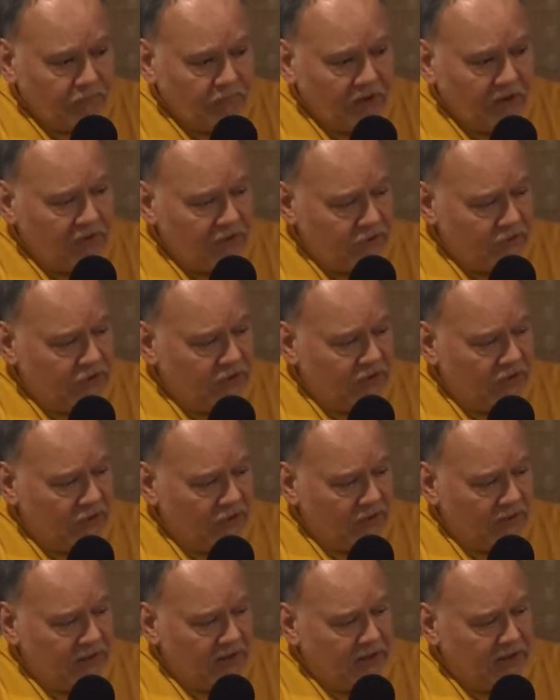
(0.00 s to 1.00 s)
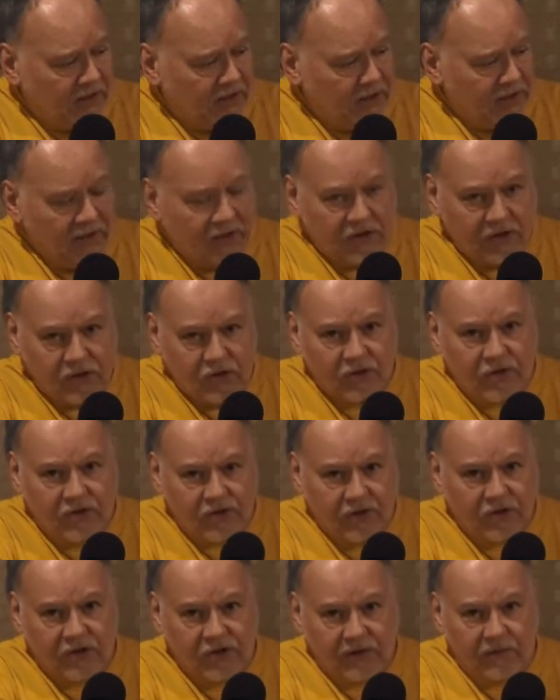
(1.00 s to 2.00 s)
This is the early uh, editions.
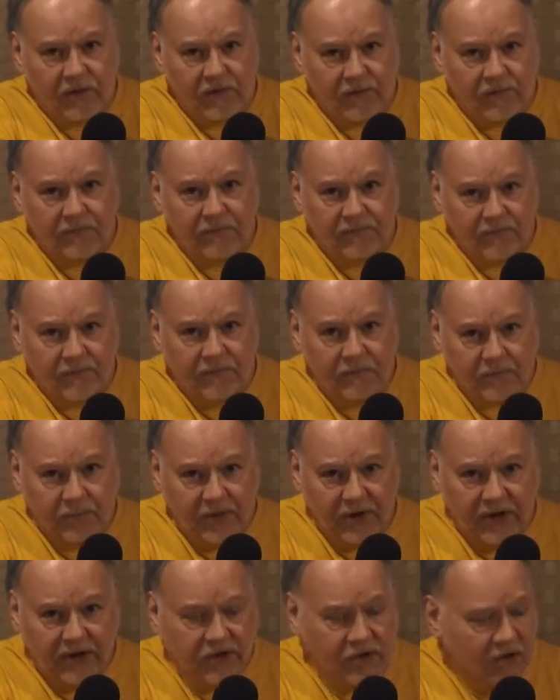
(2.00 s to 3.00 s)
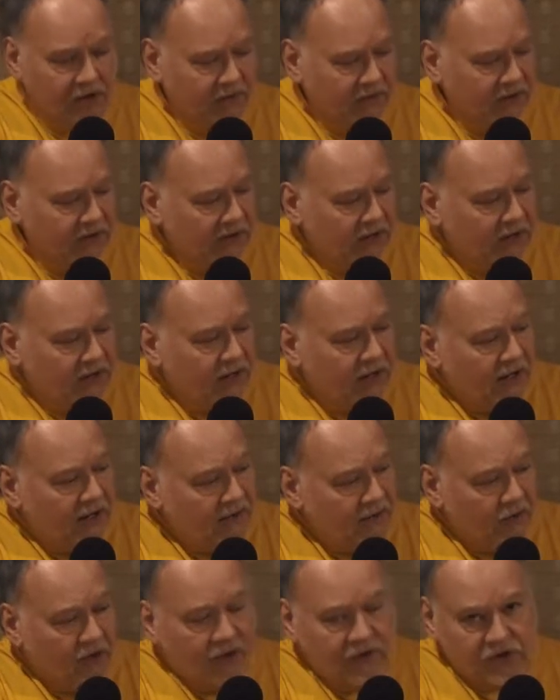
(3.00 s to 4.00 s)
There are several printings of it.
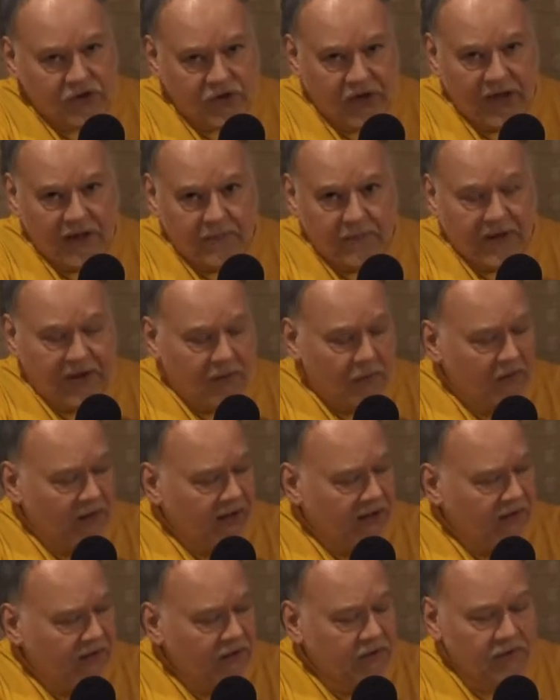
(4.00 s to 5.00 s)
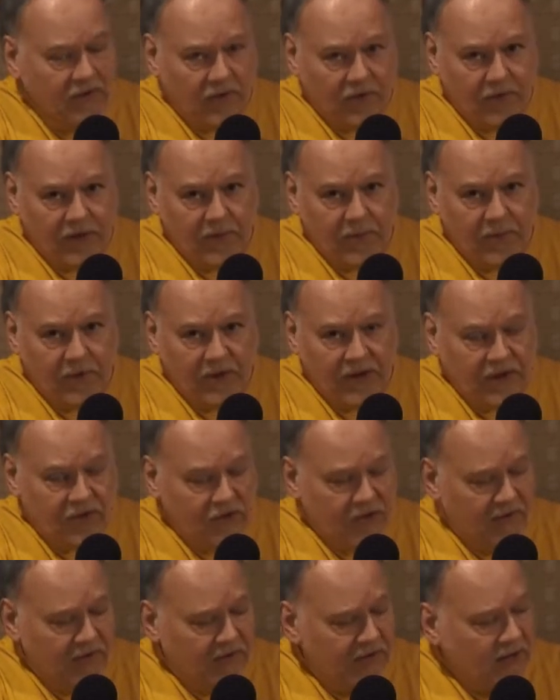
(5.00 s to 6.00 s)
They're all the same, by the way. The the early
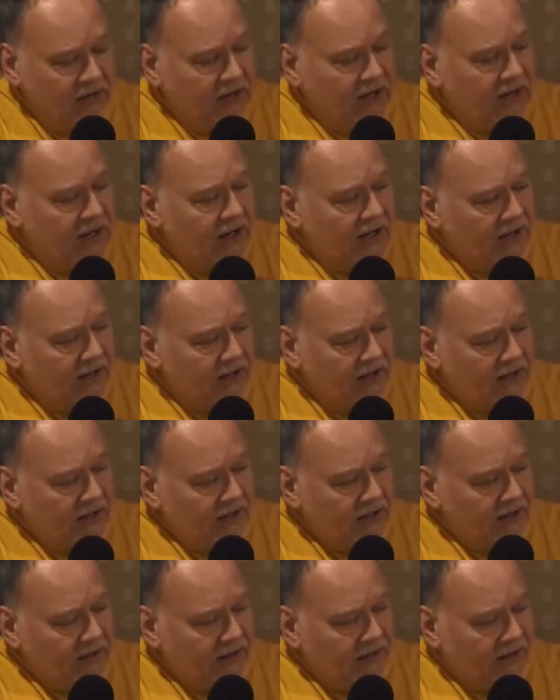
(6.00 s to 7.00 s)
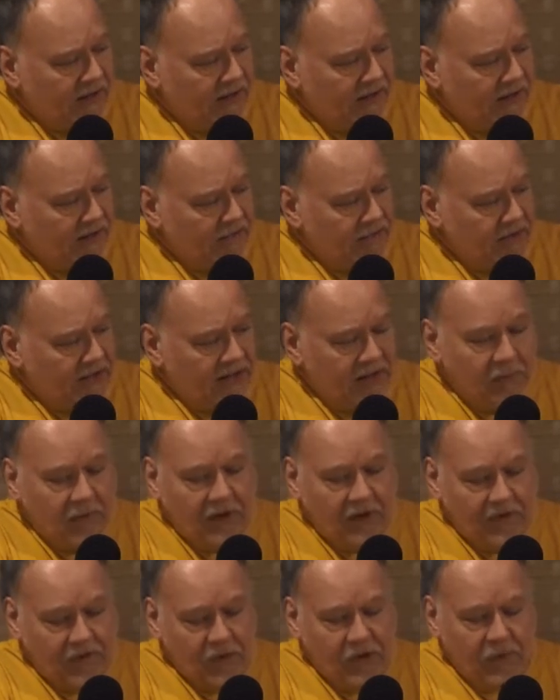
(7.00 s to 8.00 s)
printings of it, and I, I
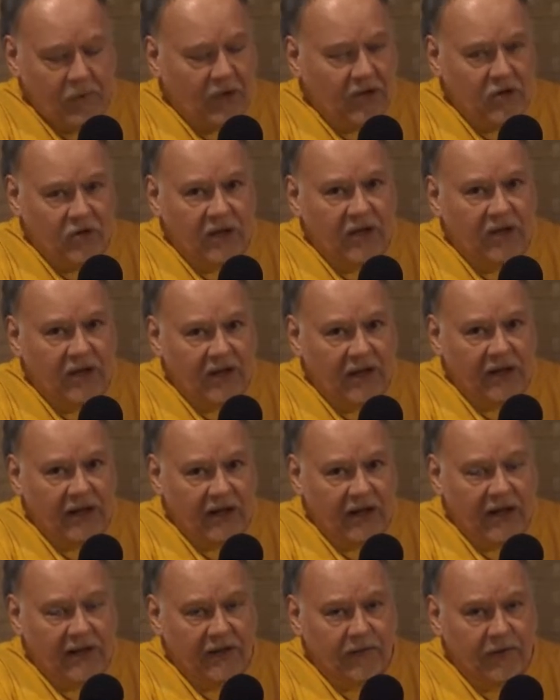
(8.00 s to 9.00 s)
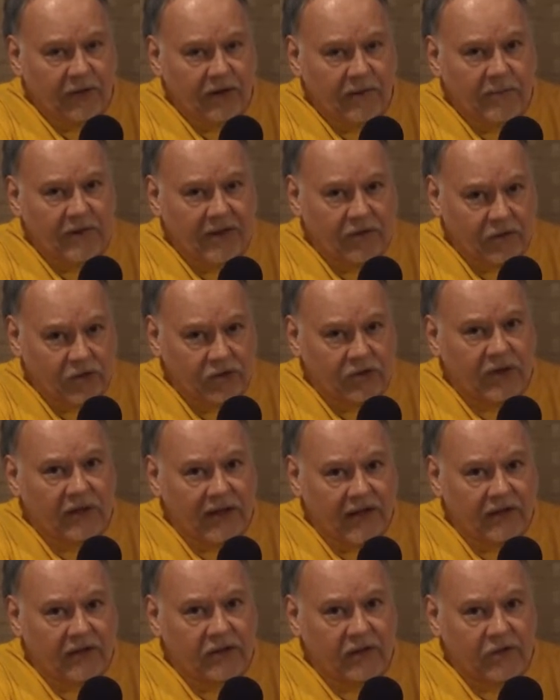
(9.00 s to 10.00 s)
anyone one you can get, I highly recommend. They're still
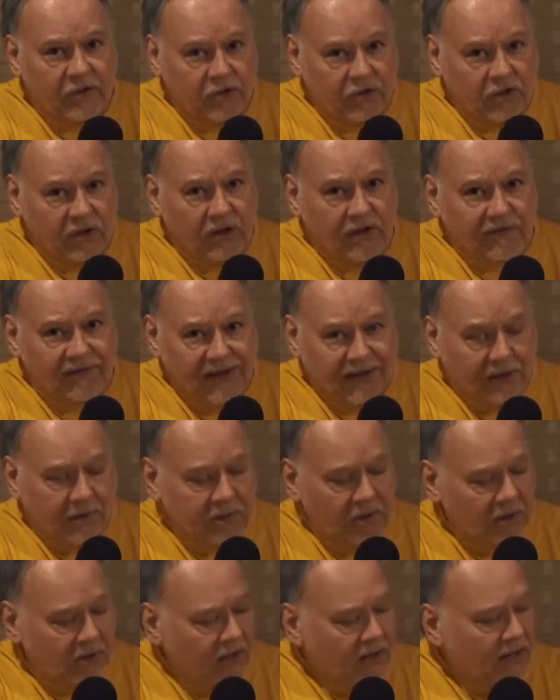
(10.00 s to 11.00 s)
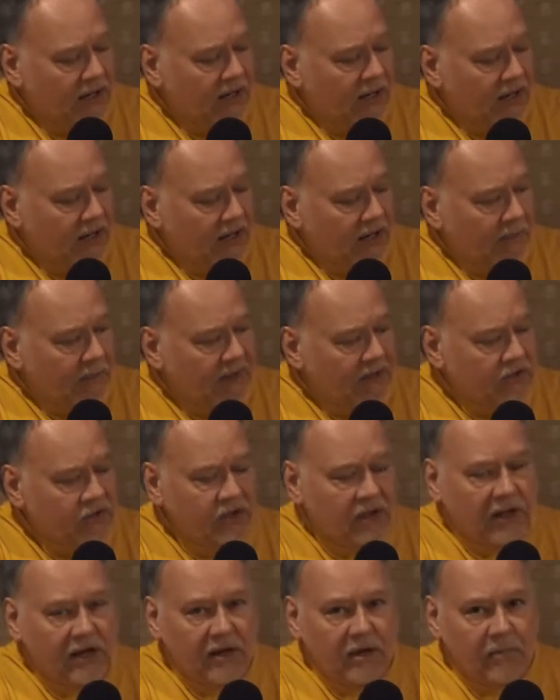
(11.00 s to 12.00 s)
out there. They're still available, uh, but it's
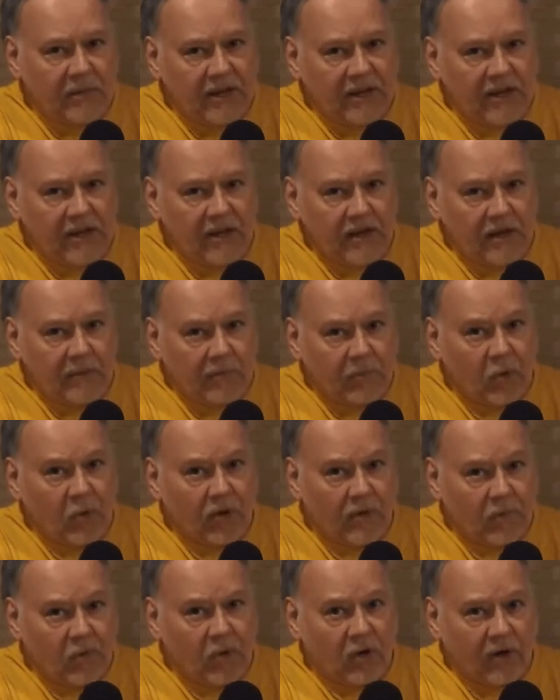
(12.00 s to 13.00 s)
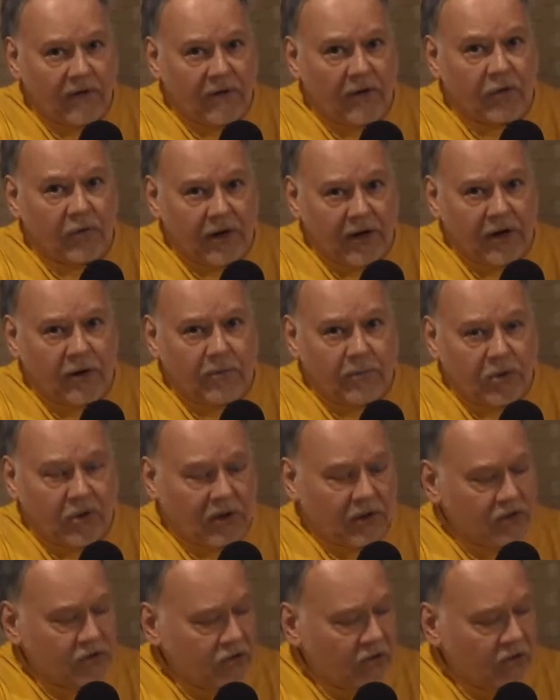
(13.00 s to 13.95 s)
getting to be more and more of a rare book.